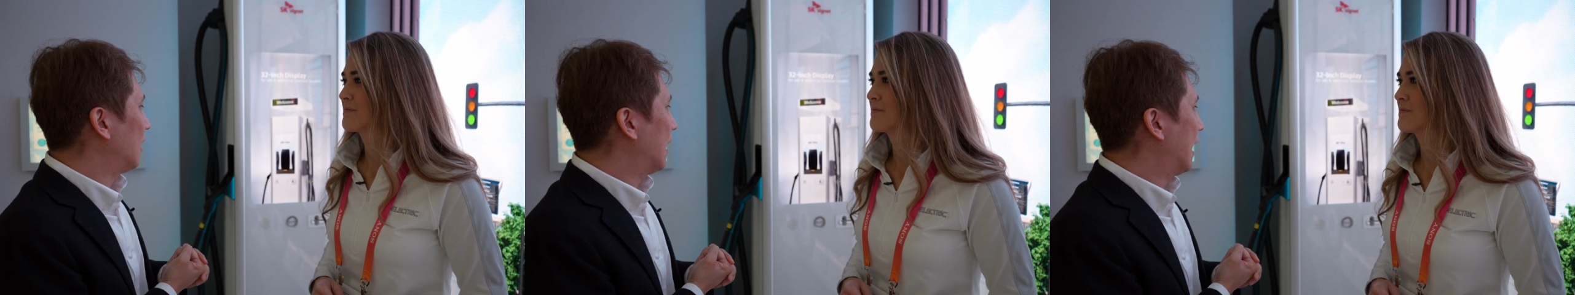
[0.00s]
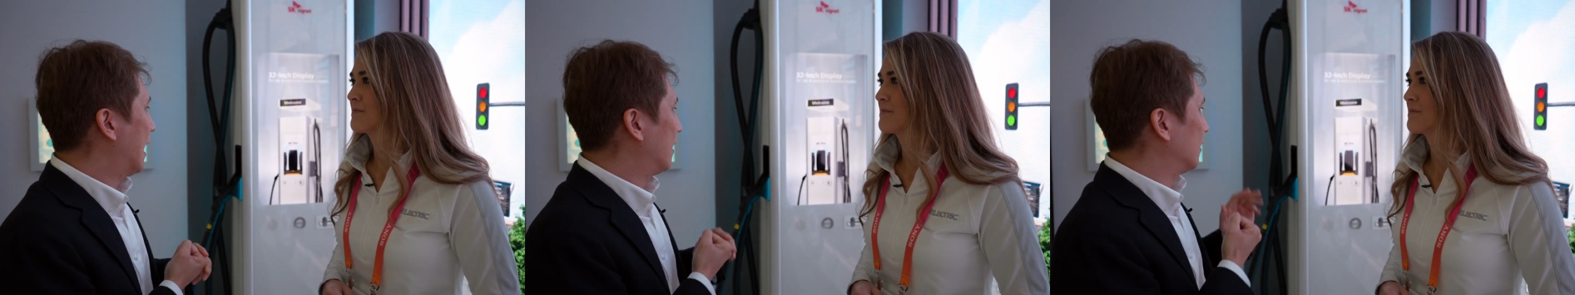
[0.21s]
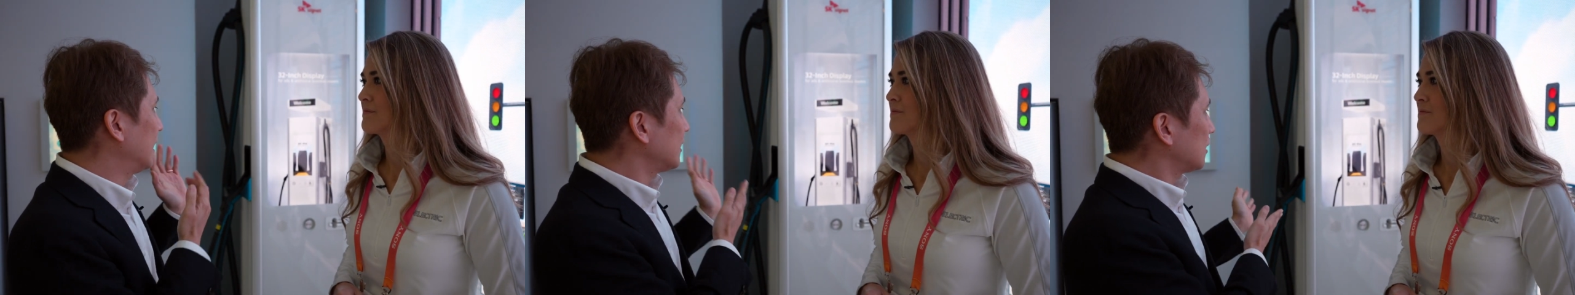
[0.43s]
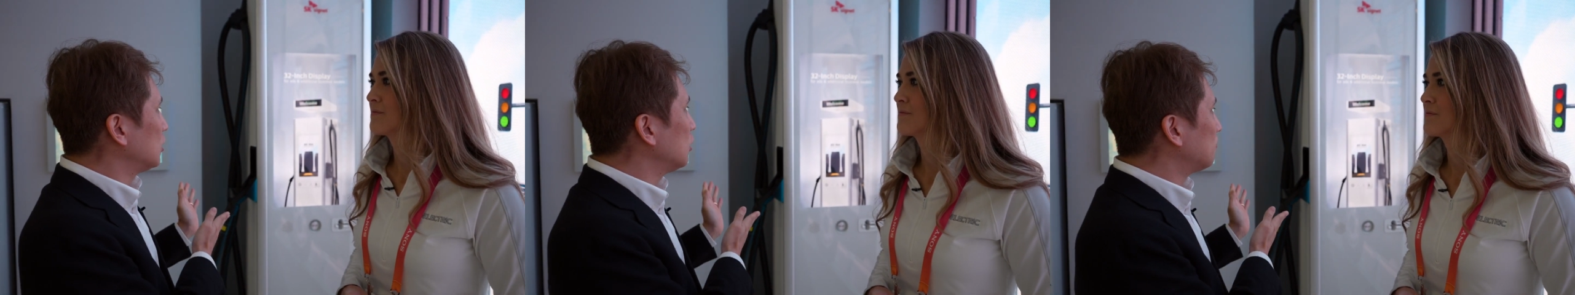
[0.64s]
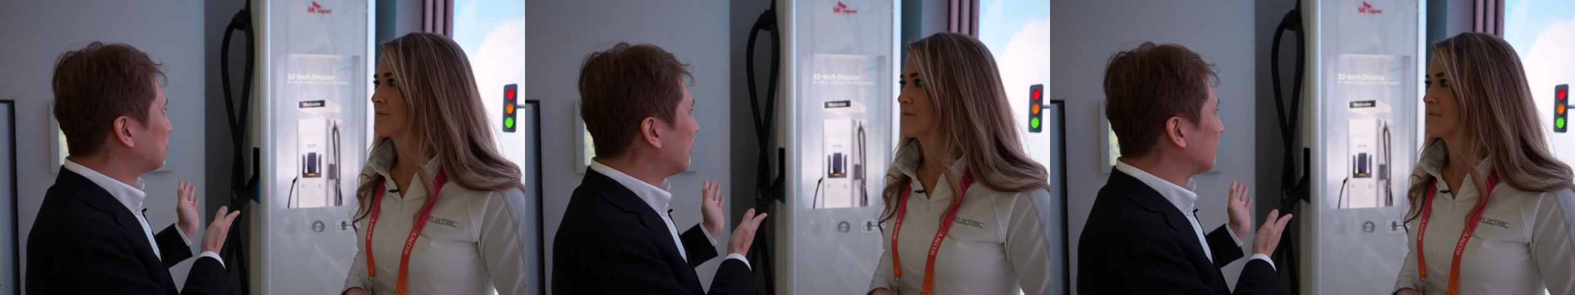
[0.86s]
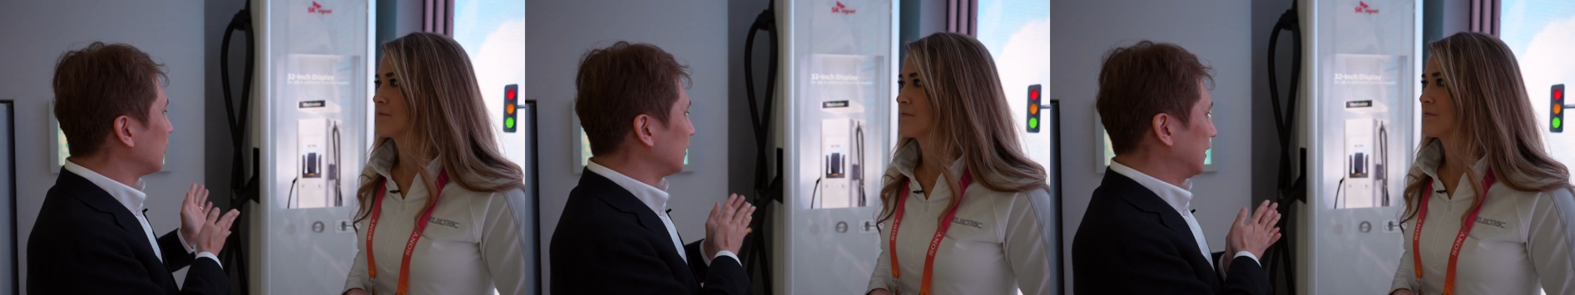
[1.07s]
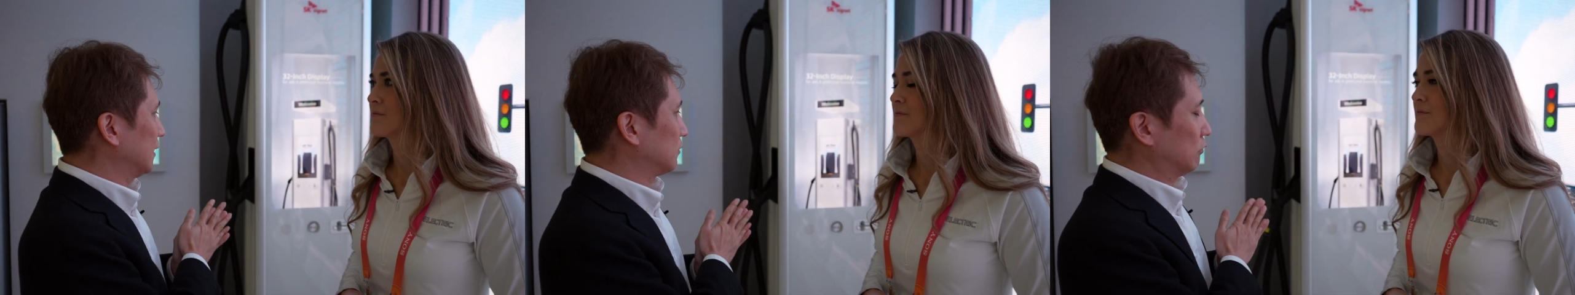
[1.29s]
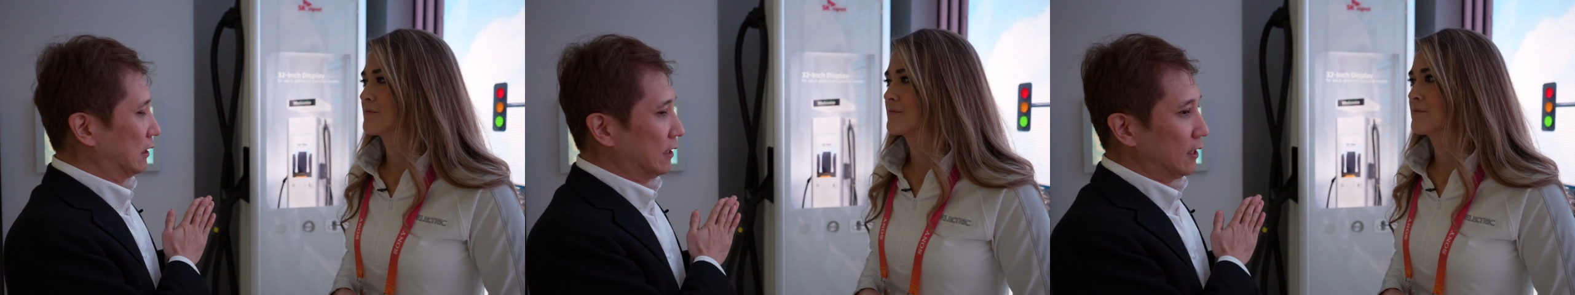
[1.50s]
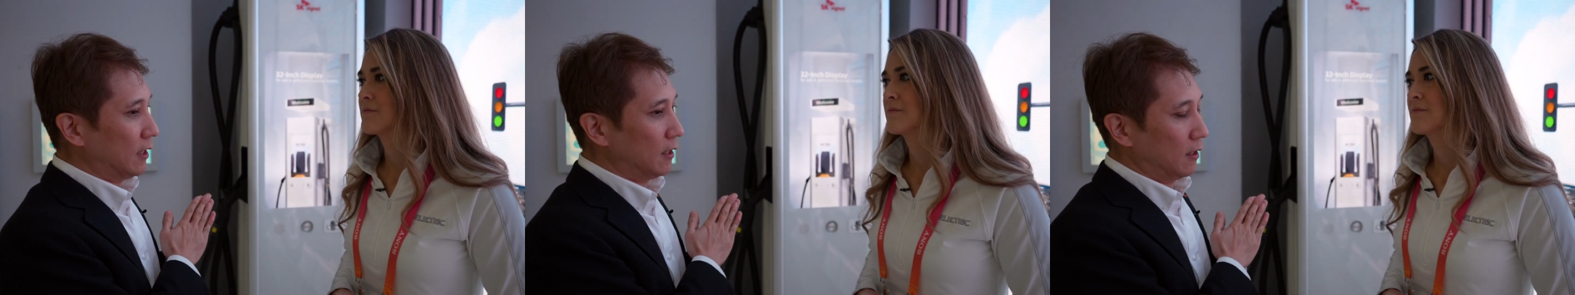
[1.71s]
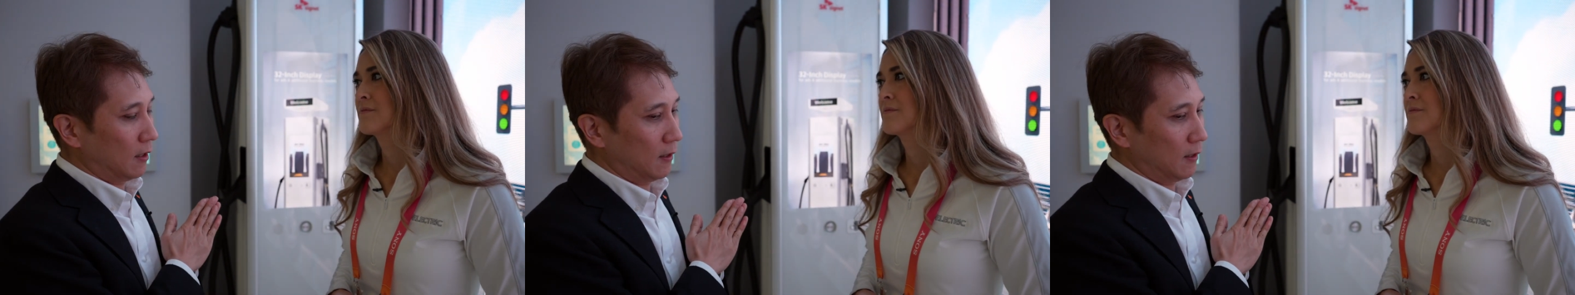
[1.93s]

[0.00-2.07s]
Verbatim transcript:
Speaker 1: And this new product is really,